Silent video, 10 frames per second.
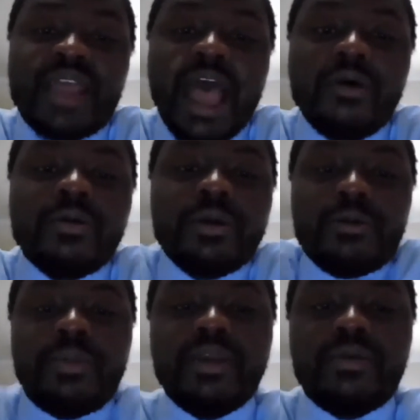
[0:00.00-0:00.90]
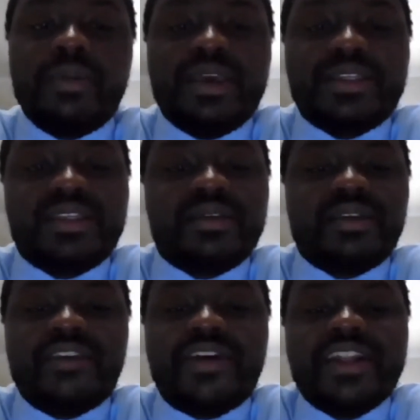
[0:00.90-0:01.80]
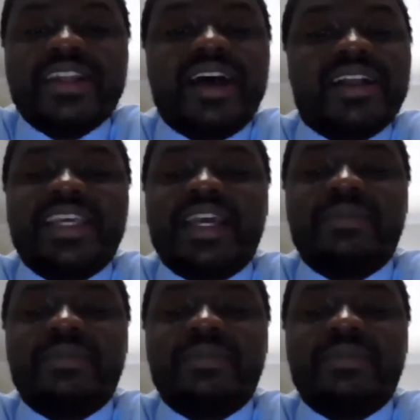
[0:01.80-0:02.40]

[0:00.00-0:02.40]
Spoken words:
I would be remiss if I did not take